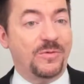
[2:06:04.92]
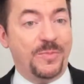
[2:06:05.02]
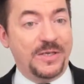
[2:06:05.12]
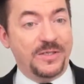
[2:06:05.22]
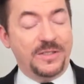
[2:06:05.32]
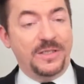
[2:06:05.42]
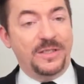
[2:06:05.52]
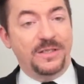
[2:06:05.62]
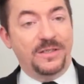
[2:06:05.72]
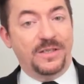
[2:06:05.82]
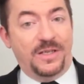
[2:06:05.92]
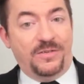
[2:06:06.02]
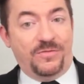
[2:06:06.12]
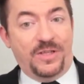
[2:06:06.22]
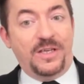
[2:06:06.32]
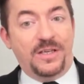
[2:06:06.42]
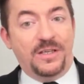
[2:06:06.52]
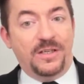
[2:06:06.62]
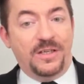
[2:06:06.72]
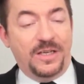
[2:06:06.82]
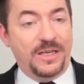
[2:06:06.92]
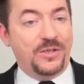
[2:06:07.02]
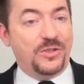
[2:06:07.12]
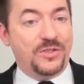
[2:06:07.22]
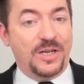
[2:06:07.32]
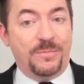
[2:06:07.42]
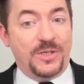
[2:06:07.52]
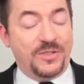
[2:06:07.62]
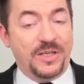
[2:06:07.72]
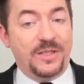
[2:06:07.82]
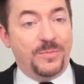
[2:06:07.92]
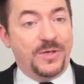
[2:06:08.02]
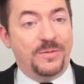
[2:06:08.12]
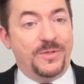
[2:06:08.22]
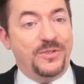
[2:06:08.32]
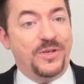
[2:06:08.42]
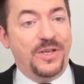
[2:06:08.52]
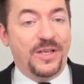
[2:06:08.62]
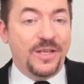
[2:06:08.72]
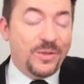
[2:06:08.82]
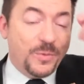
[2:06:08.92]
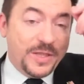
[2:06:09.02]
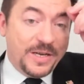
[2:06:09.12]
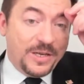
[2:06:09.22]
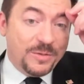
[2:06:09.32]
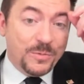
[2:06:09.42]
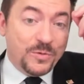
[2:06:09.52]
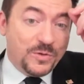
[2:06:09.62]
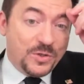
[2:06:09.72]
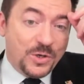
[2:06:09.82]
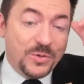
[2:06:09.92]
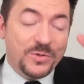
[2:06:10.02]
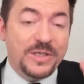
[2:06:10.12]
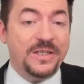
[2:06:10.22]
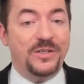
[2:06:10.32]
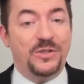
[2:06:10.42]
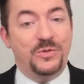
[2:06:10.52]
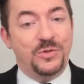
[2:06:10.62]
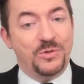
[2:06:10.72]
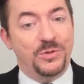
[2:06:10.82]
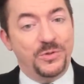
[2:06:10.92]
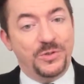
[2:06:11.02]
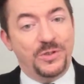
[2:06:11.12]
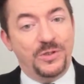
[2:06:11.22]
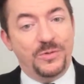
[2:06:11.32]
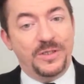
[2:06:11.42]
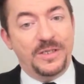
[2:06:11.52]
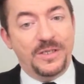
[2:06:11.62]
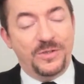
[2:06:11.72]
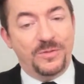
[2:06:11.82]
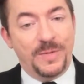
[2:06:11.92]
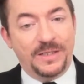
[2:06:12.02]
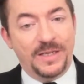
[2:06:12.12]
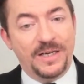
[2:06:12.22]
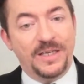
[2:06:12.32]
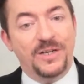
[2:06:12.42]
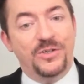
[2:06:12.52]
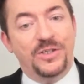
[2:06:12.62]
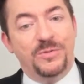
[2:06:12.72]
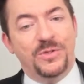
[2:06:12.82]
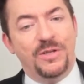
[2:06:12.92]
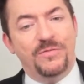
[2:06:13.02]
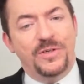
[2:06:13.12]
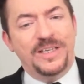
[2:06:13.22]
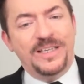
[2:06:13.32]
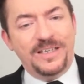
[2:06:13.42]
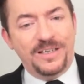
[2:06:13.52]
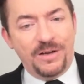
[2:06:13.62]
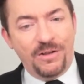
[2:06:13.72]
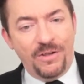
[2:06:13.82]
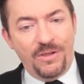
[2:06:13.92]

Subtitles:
basically kind of like in ancient settlements, like the pyramids. The way that he could move stones, he didn't use crews to do it. He used magnetic energy. It was all very hidden.